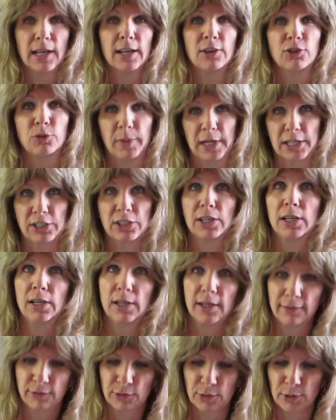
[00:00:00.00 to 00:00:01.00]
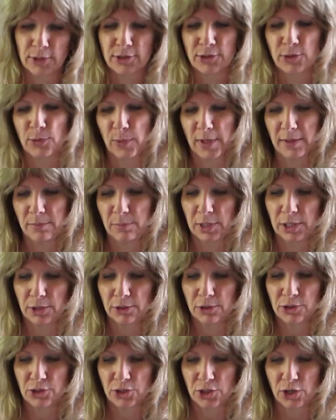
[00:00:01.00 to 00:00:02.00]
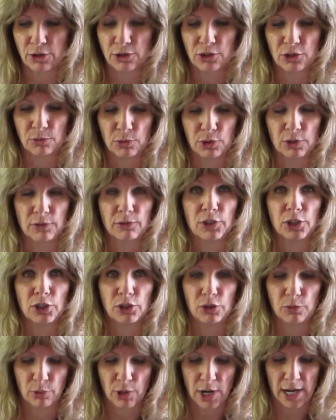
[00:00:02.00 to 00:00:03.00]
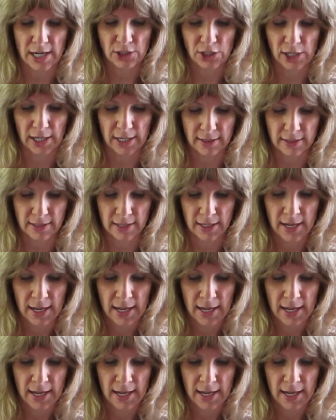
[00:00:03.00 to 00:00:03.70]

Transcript: especially, of course, when builders start to move to new projects.